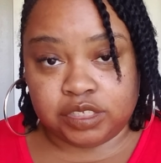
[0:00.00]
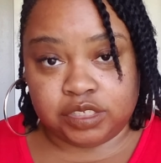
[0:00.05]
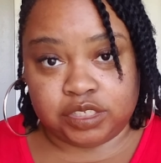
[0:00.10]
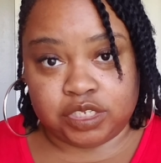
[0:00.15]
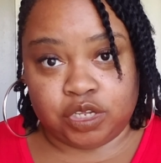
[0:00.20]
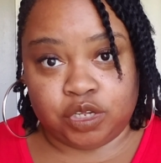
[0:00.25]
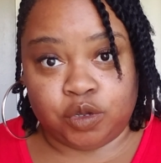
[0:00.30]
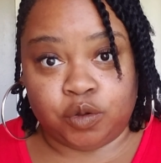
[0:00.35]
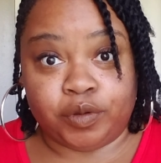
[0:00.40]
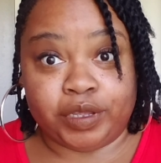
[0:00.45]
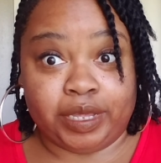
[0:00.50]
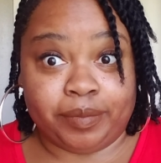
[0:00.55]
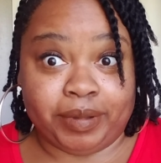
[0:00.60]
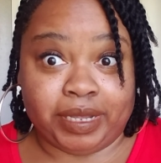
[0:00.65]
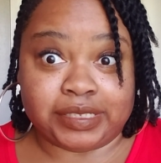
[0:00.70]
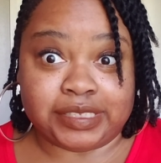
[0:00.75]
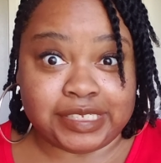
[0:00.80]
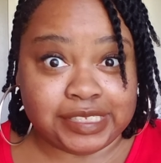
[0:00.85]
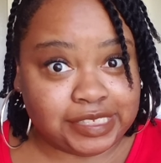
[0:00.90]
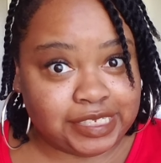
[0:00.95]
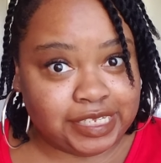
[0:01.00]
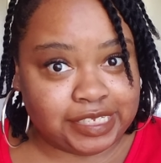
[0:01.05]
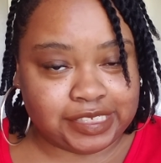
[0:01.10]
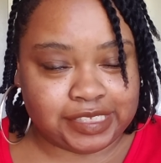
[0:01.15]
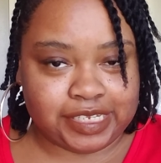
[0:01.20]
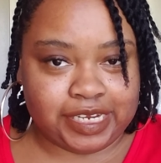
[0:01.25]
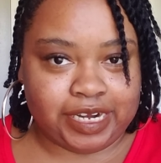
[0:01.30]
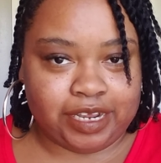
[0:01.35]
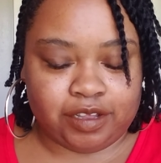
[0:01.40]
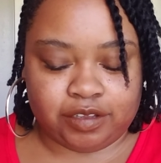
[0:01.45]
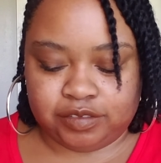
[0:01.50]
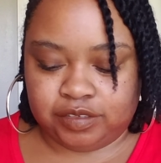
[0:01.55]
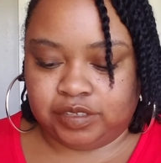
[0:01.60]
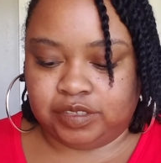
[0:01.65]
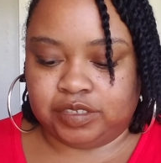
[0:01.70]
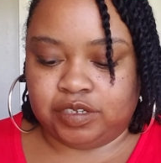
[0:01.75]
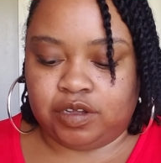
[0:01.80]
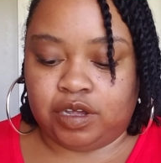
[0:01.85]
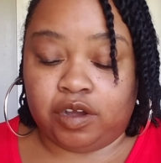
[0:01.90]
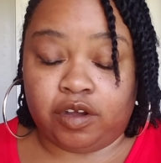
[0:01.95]
So we're about to test that out.
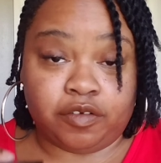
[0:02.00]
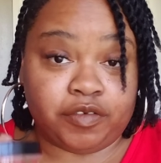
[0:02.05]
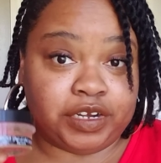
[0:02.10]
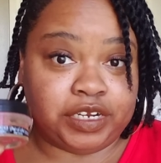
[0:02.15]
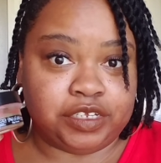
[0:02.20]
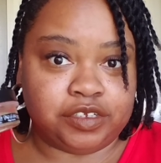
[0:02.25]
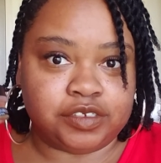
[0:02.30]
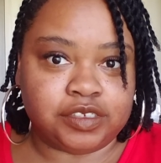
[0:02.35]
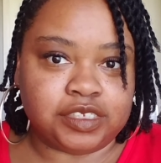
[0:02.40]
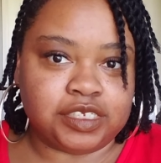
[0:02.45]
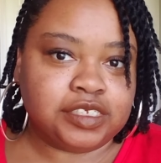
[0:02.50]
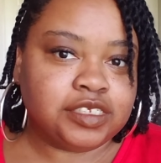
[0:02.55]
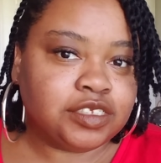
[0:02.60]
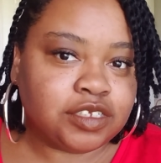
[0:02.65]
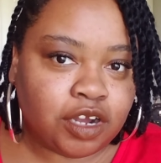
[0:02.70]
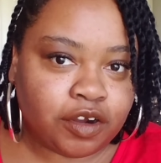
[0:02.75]
So I already used this,